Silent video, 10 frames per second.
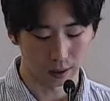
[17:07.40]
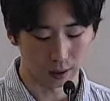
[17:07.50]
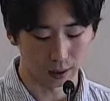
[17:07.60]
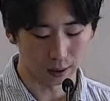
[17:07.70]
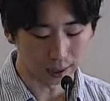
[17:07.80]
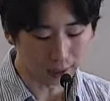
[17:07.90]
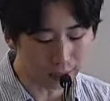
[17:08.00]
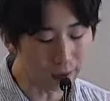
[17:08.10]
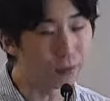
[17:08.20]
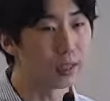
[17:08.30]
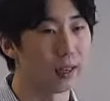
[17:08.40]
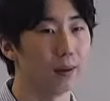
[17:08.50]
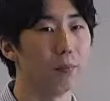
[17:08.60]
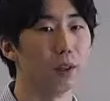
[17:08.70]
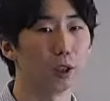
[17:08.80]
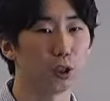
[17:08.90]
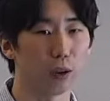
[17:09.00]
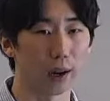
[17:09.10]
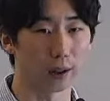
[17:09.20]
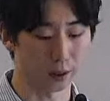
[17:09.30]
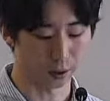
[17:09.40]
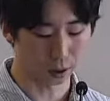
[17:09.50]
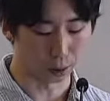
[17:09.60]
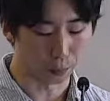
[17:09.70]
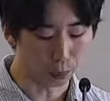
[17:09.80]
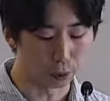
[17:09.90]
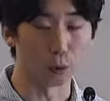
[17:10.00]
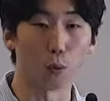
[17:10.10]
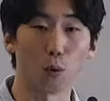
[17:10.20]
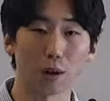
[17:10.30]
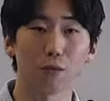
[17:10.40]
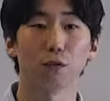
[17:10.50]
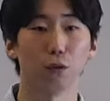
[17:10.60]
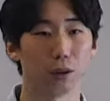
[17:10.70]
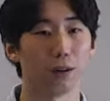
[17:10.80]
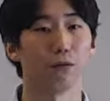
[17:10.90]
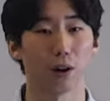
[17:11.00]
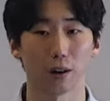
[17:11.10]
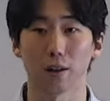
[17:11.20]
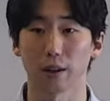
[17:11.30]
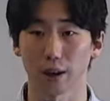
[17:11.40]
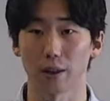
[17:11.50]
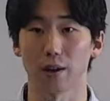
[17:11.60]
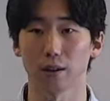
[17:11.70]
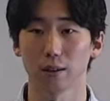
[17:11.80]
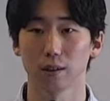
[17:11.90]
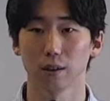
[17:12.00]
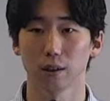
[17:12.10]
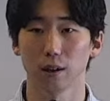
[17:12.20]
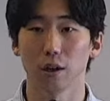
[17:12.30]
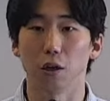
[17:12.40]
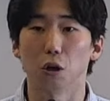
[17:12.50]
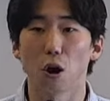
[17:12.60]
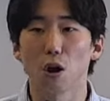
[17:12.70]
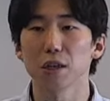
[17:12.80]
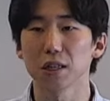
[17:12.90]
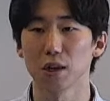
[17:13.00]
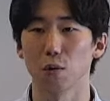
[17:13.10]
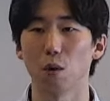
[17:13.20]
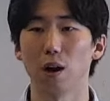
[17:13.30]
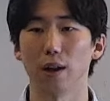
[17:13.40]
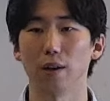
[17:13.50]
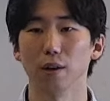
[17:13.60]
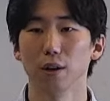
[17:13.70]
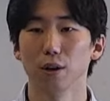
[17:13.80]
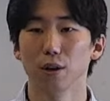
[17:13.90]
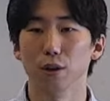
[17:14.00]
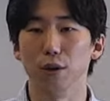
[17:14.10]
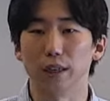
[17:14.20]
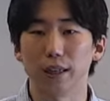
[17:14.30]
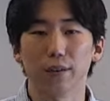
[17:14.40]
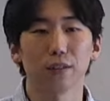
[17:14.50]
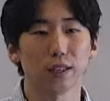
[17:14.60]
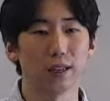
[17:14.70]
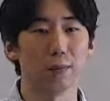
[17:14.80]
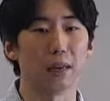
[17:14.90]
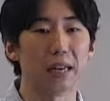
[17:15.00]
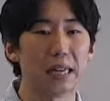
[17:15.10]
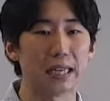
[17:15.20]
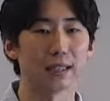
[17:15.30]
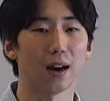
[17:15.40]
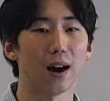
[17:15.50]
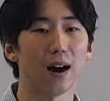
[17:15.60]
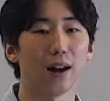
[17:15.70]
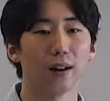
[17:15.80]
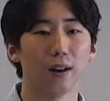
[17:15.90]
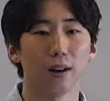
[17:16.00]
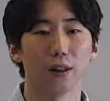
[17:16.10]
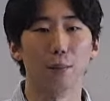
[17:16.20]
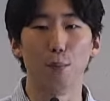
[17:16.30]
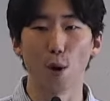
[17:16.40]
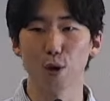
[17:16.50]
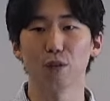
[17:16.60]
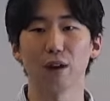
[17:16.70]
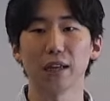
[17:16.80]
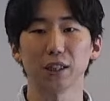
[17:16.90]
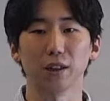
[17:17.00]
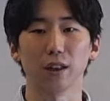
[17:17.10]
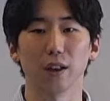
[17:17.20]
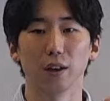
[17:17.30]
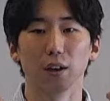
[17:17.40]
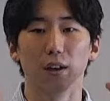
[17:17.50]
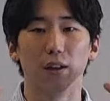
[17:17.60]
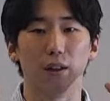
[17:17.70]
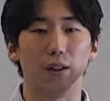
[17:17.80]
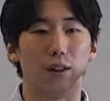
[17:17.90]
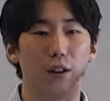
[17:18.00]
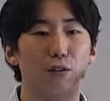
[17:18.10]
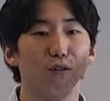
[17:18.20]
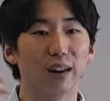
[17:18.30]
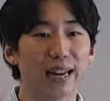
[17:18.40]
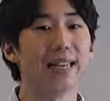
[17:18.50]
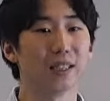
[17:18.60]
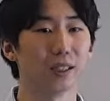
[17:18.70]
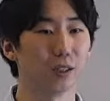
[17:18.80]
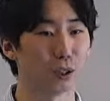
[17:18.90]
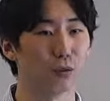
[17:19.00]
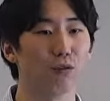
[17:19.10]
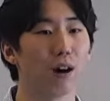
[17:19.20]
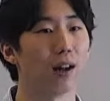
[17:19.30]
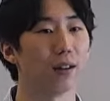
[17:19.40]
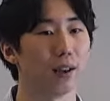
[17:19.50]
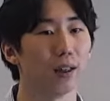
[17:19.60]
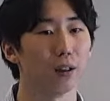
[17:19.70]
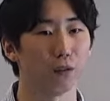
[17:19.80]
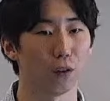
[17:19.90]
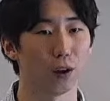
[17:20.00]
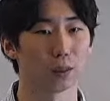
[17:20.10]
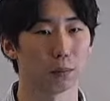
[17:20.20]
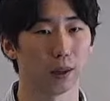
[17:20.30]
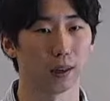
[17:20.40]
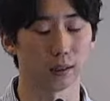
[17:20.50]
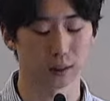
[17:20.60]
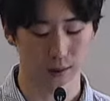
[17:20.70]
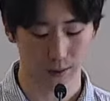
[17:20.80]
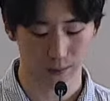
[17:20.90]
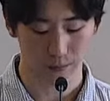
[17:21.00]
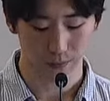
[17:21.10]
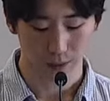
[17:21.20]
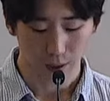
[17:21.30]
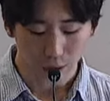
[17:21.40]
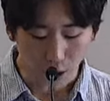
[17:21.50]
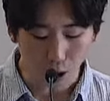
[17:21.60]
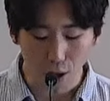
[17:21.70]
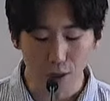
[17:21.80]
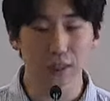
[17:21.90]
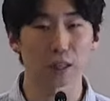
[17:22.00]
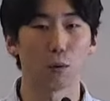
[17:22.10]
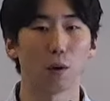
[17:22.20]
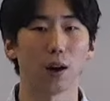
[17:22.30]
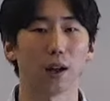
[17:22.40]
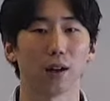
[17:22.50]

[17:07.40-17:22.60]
that gives him the strength to put one foot in front of the other. God is the one who gives him in his heart the motivation, the, the reason to run in the first place. God is the one